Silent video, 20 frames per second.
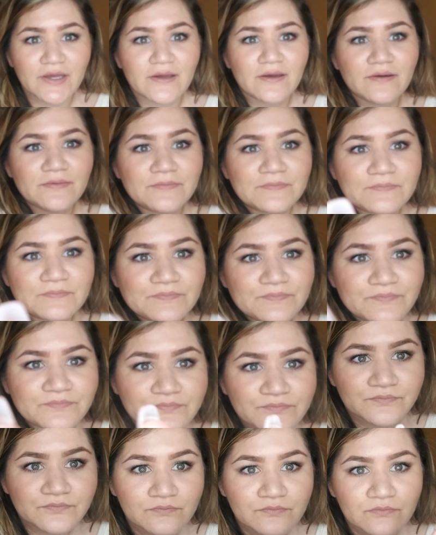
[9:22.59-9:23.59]
it,
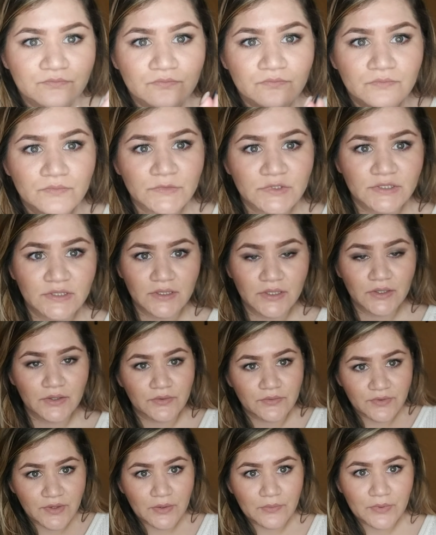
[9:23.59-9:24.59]

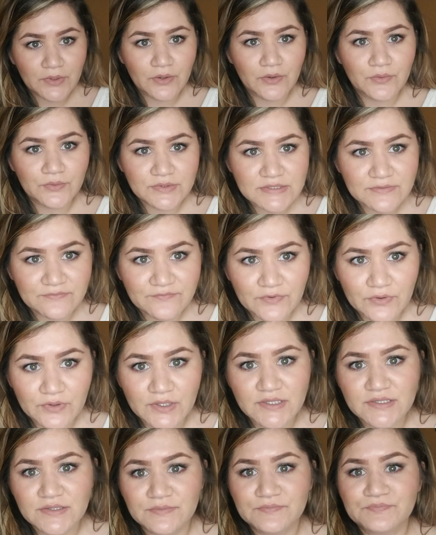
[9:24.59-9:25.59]
oh, there we go, it wasn't
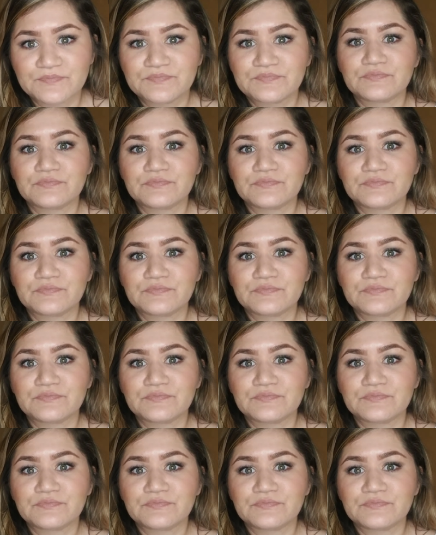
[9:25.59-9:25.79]
focused.